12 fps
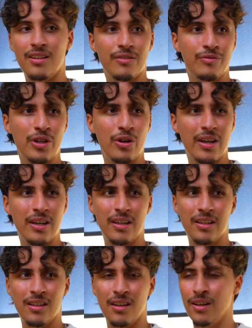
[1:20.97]
a video
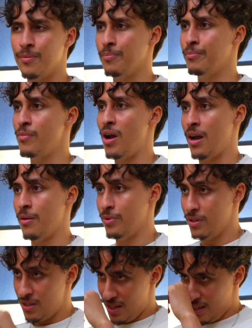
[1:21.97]
editing app.
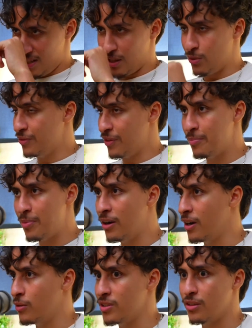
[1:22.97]
It's like £25.
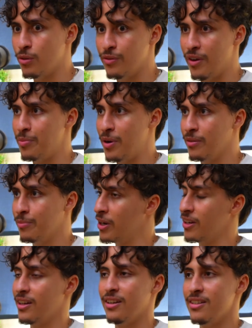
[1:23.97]
I was like, £25, bun
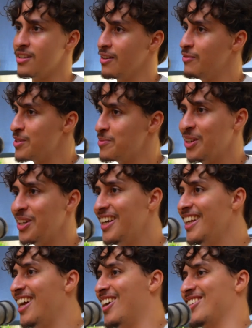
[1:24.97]
it. It's an investment. I
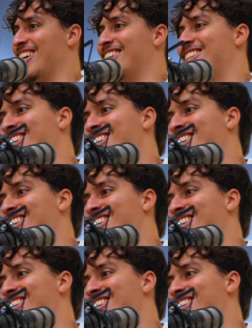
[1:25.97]
was like, this is